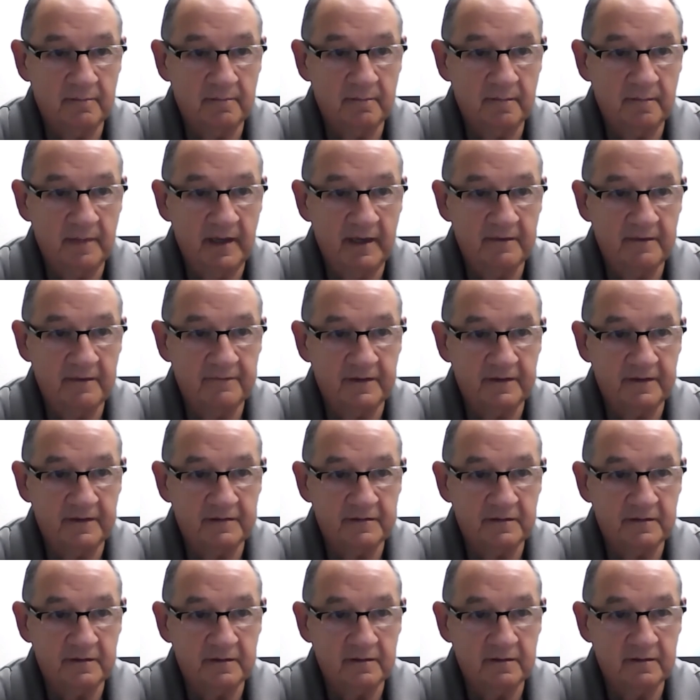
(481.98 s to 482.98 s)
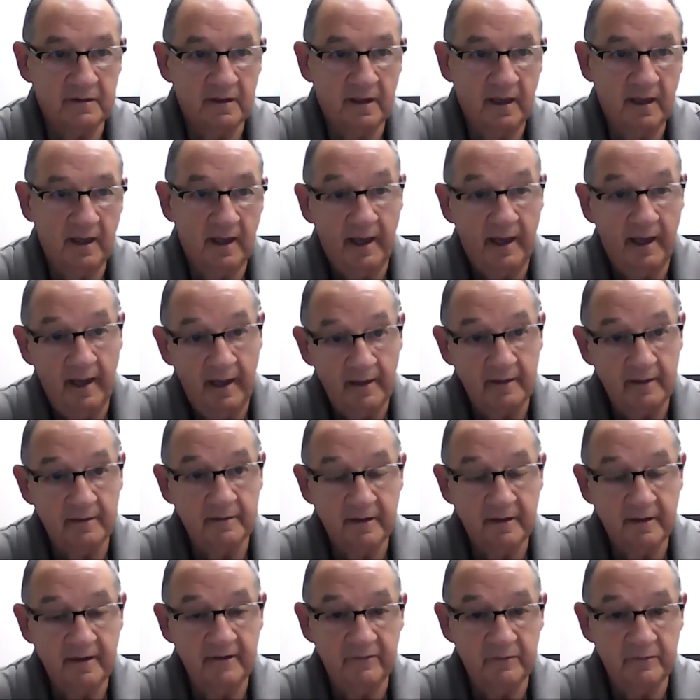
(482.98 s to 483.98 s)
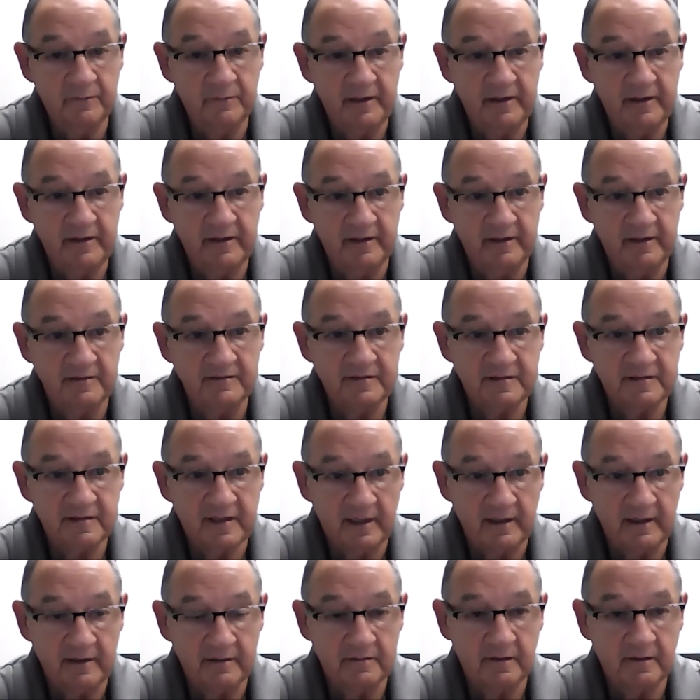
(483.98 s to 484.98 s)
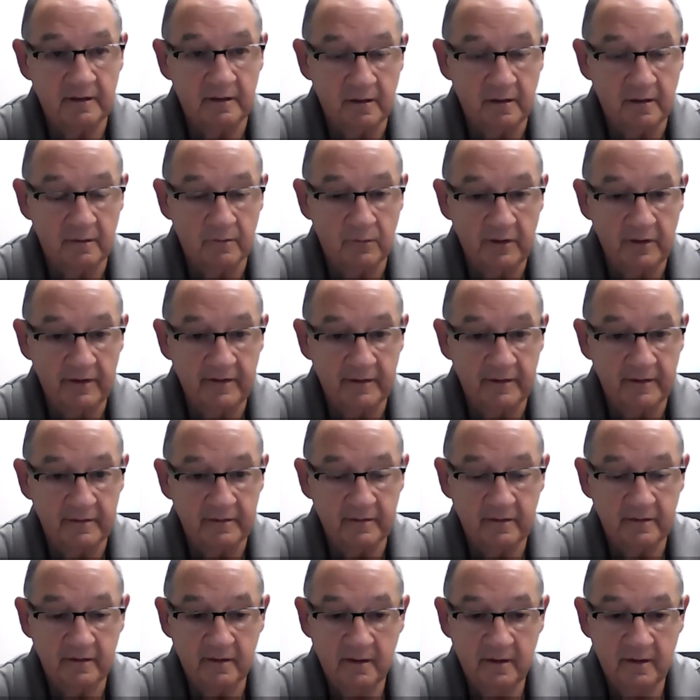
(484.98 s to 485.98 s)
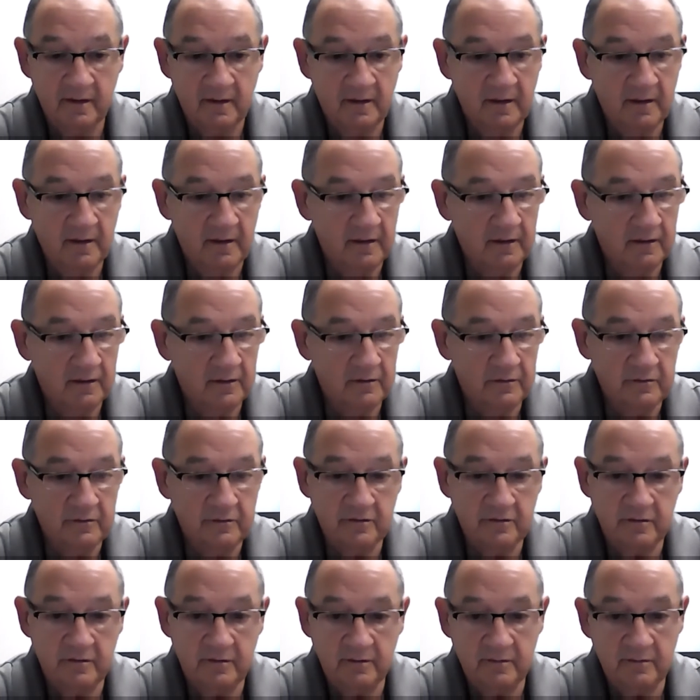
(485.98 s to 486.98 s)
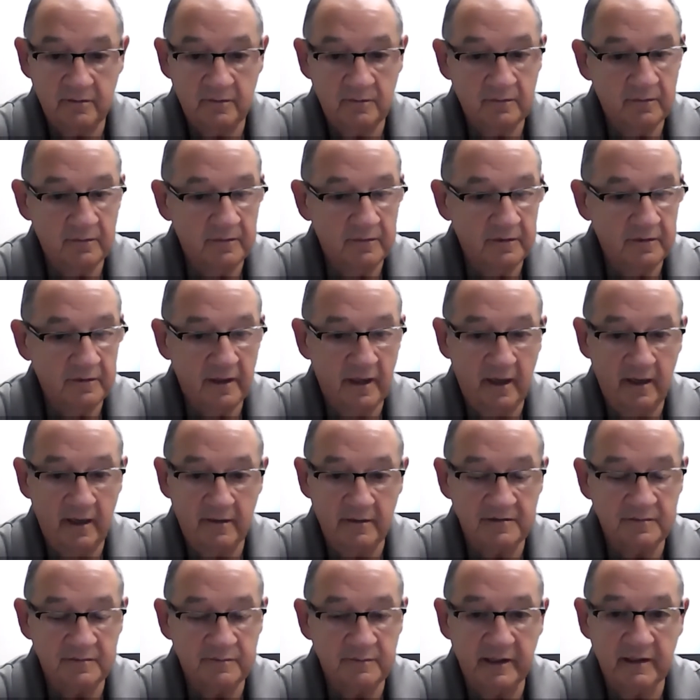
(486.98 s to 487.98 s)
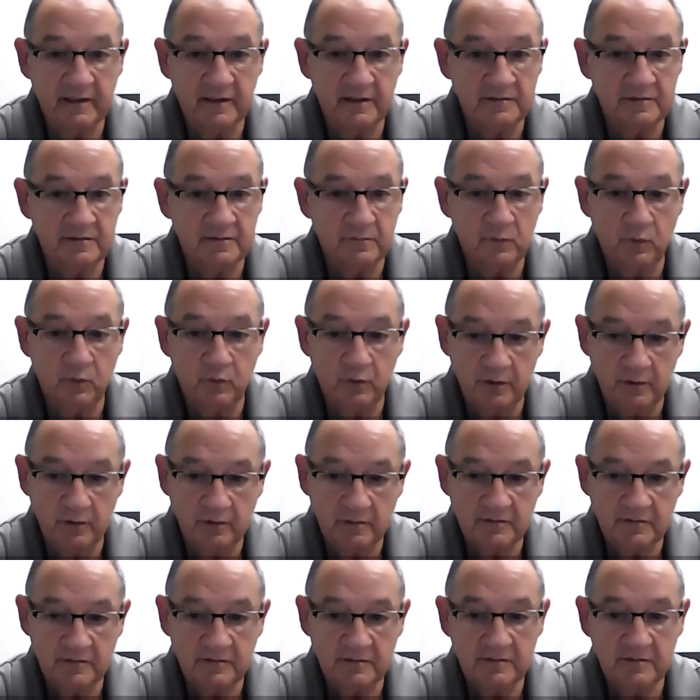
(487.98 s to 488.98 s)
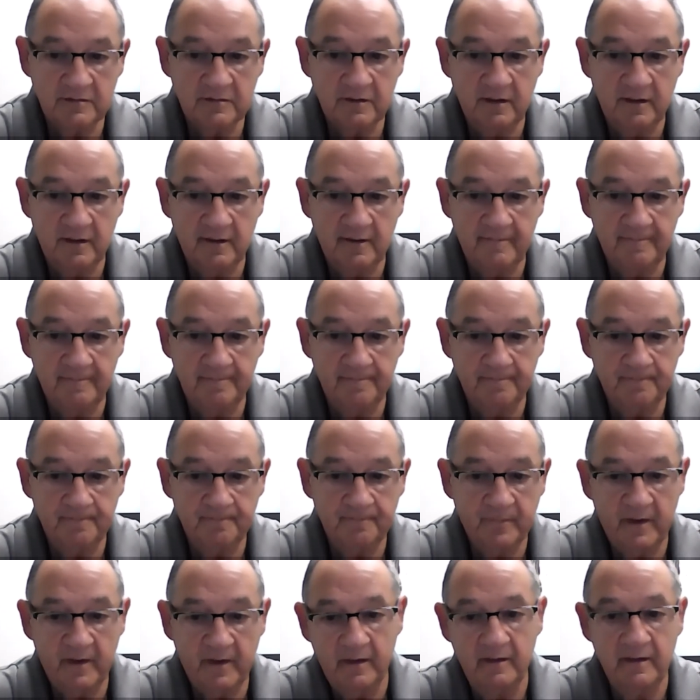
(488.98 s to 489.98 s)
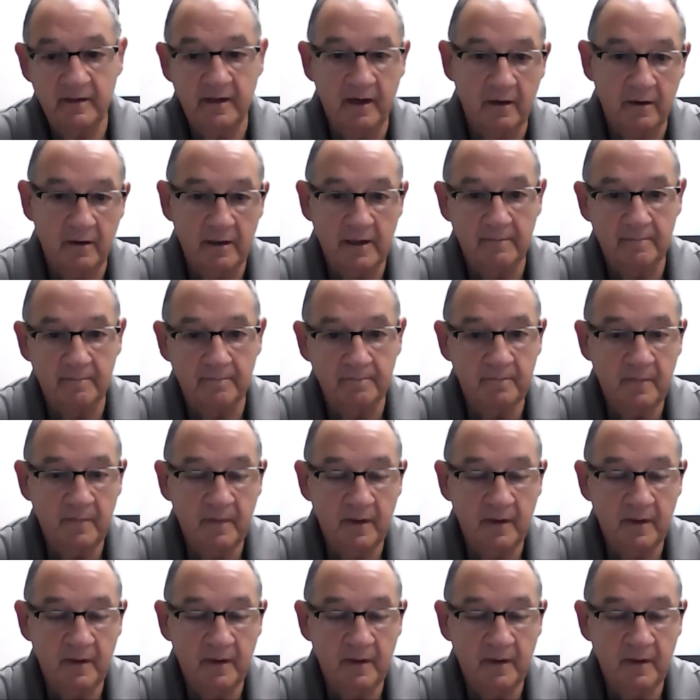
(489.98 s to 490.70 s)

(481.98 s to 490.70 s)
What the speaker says: manifested and given me the insight along with it to how this mechanism works. And now